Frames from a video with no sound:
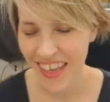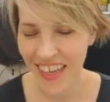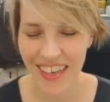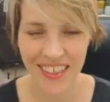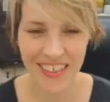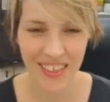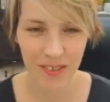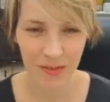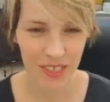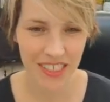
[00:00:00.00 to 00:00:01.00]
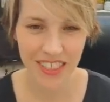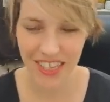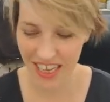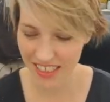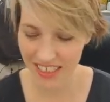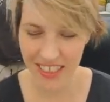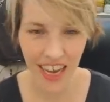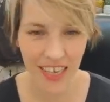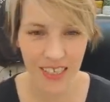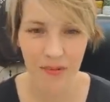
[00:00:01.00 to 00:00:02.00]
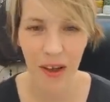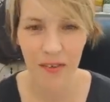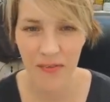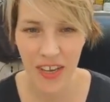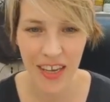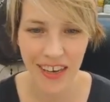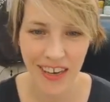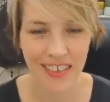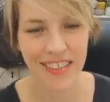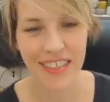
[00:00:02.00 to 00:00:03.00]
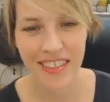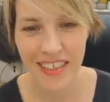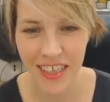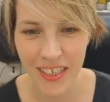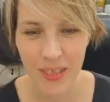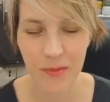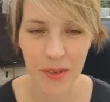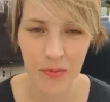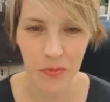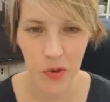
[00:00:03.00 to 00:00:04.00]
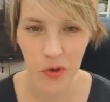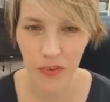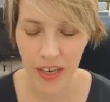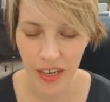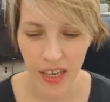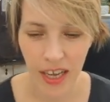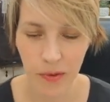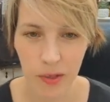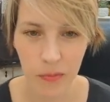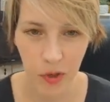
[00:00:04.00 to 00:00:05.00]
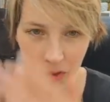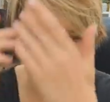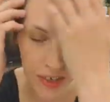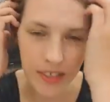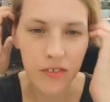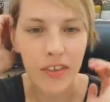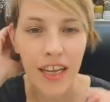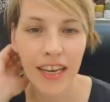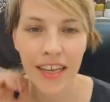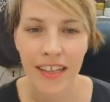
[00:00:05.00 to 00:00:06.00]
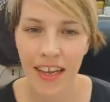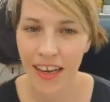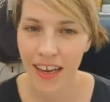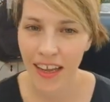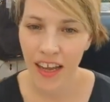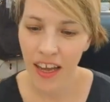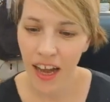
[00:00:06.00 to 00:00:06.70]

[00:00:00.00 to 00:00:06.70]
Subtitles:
and it just would get stuck to my fingers and the stitches wouldn't move, and it was more frustrating than